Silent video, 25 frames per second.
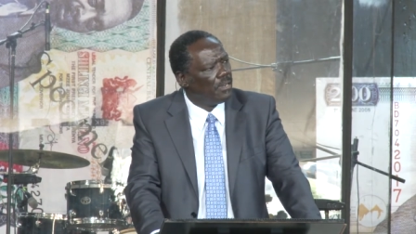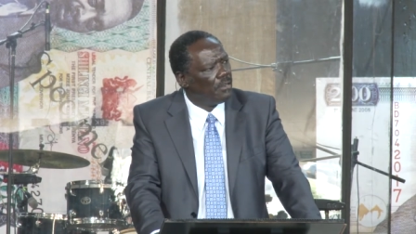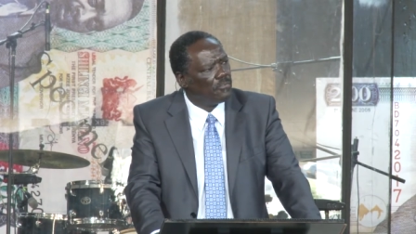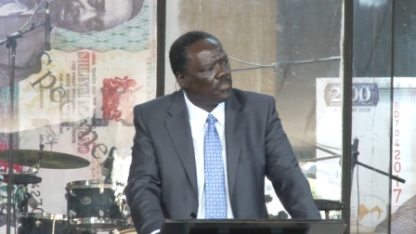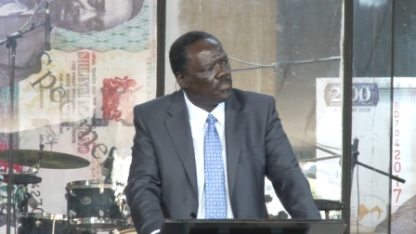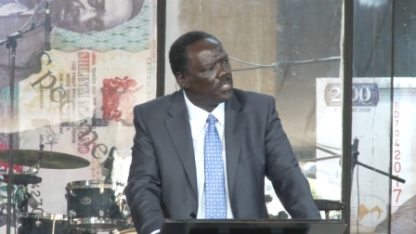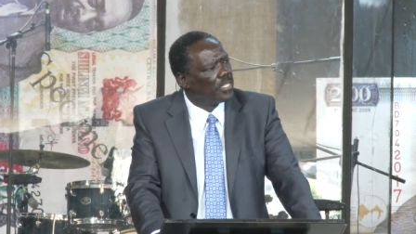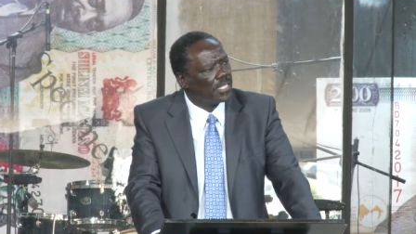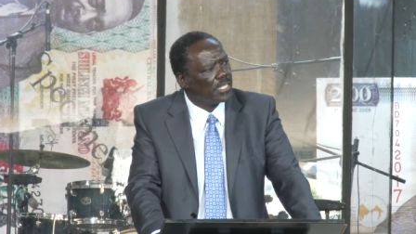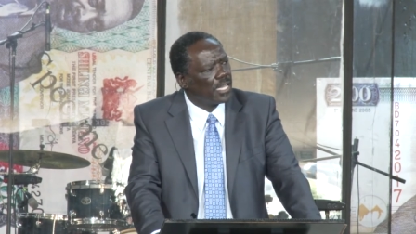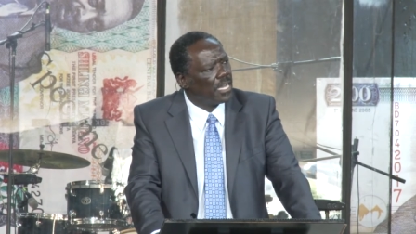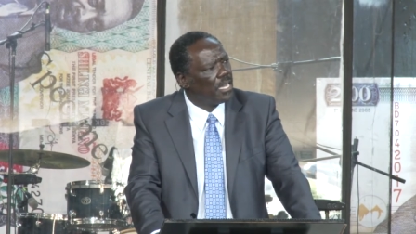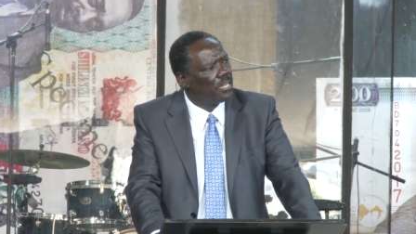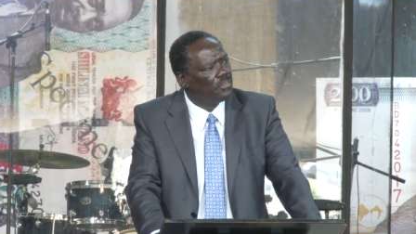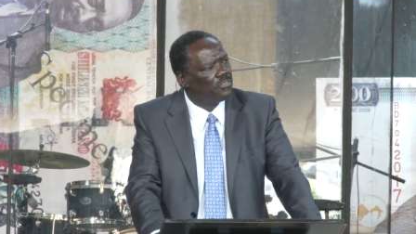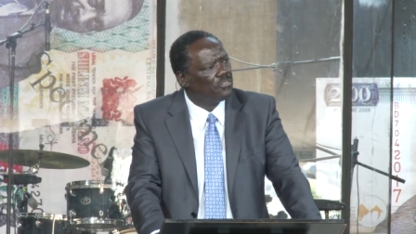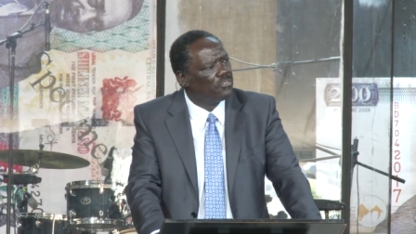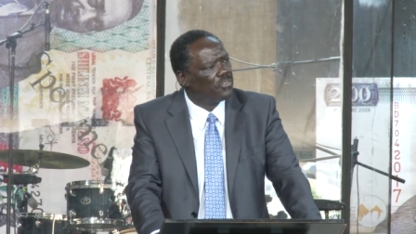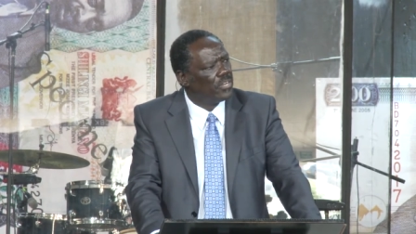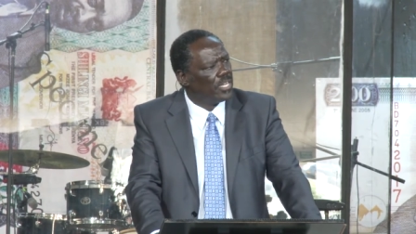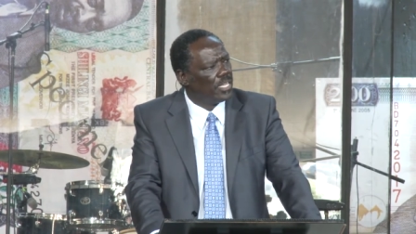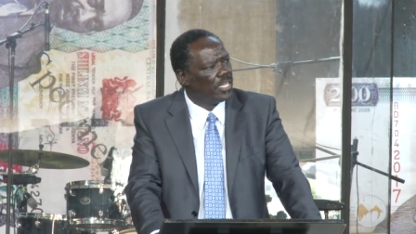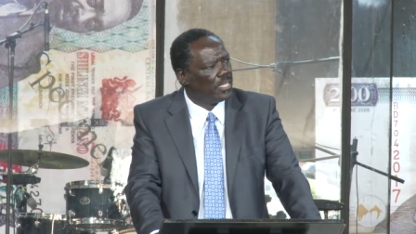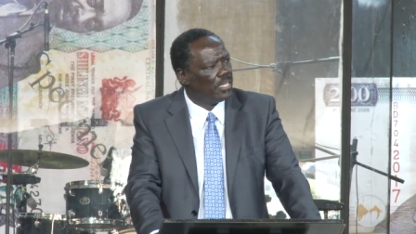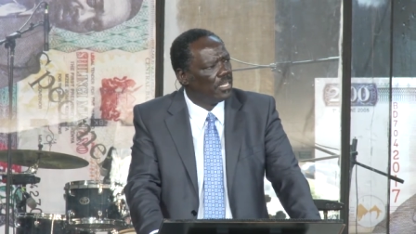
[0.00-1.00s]
of this
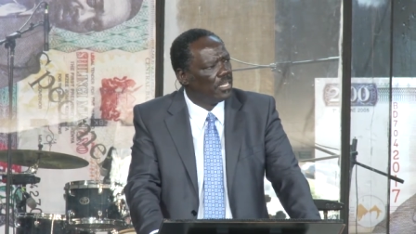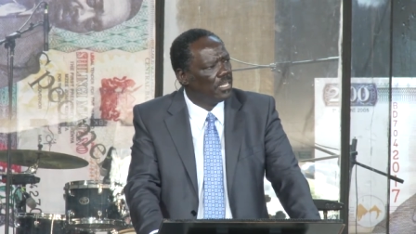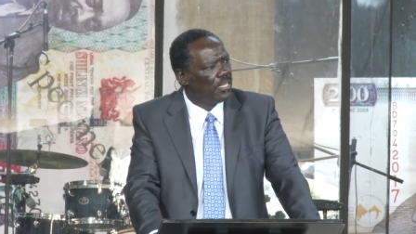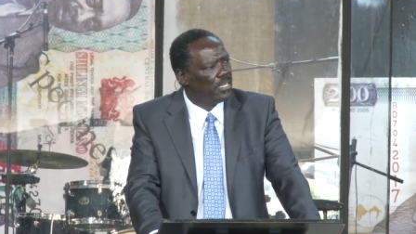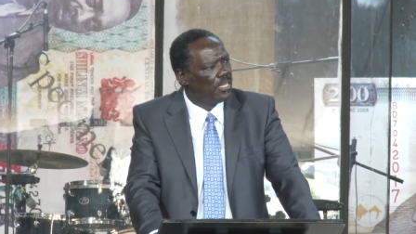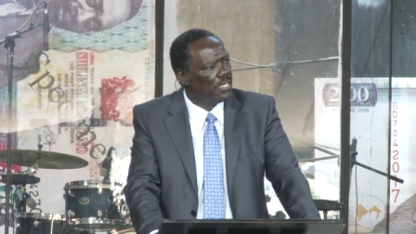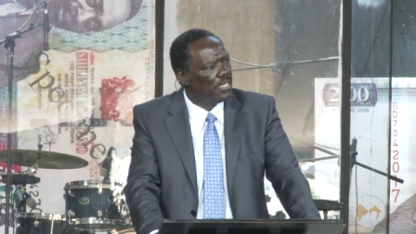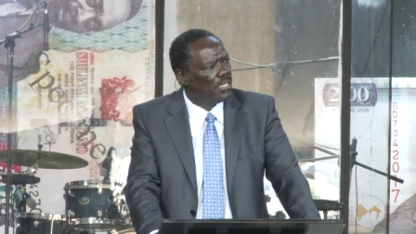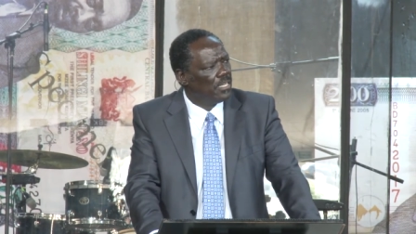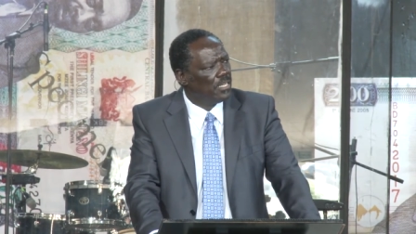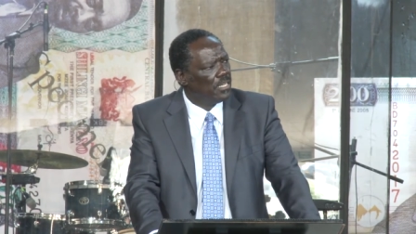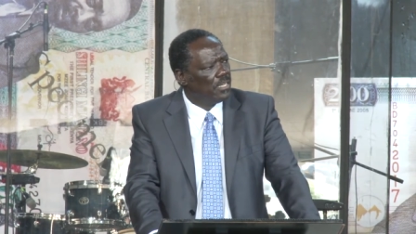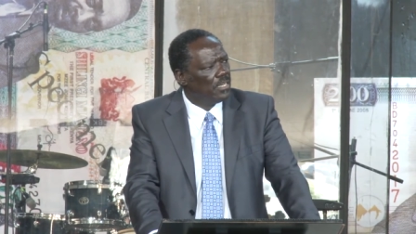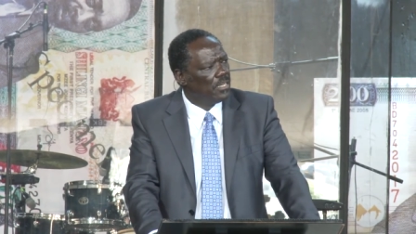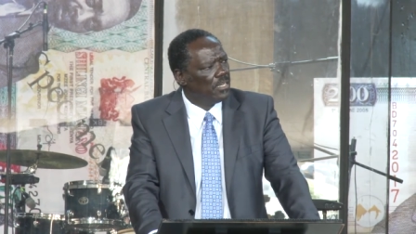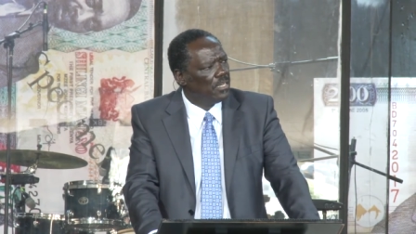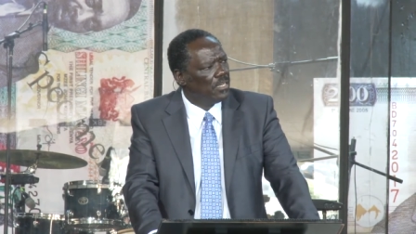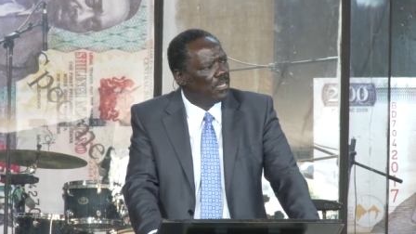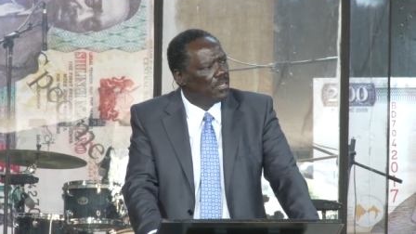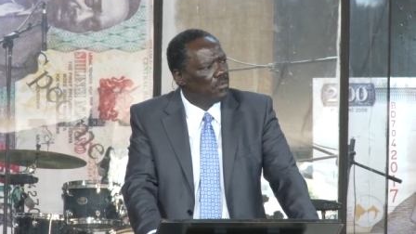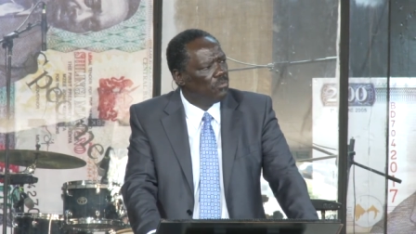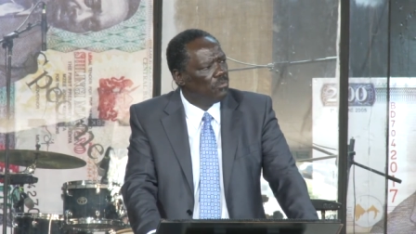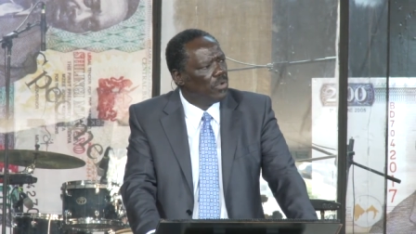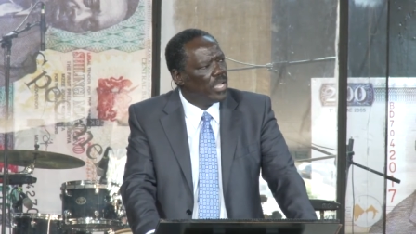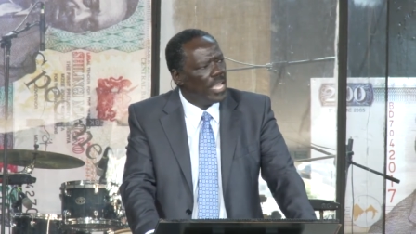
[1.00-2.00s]
country.
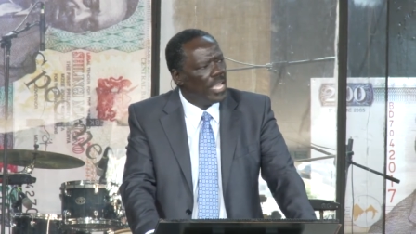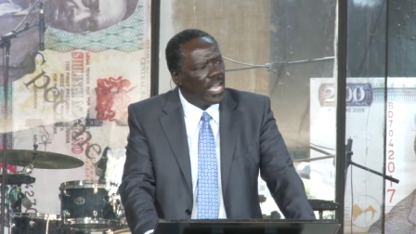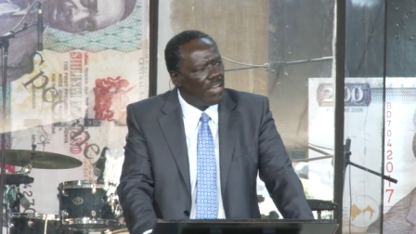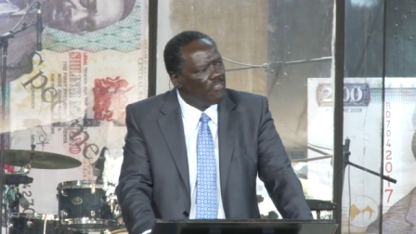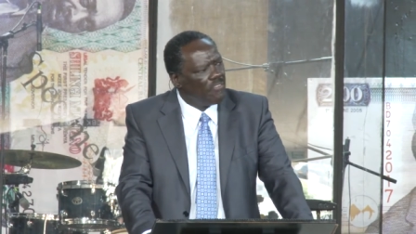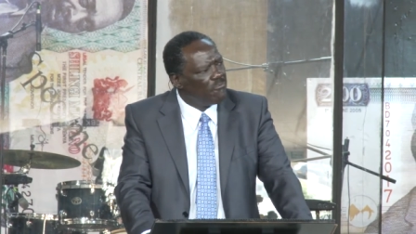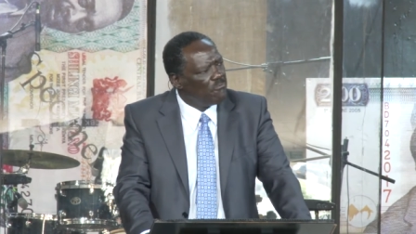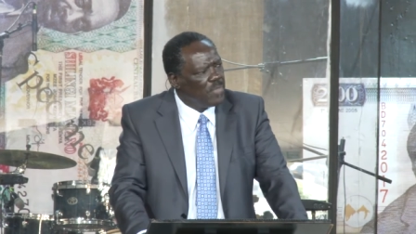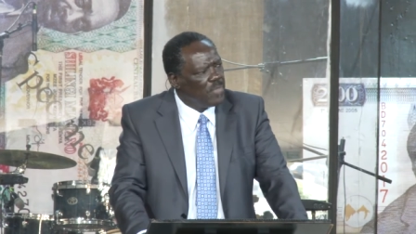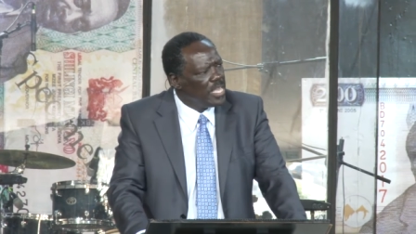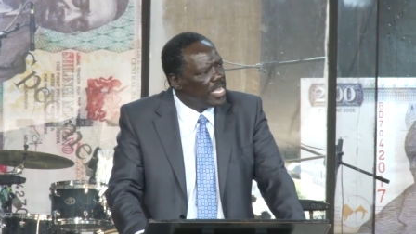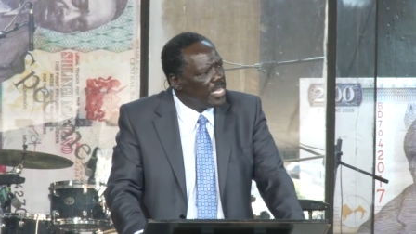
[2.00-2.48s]
We have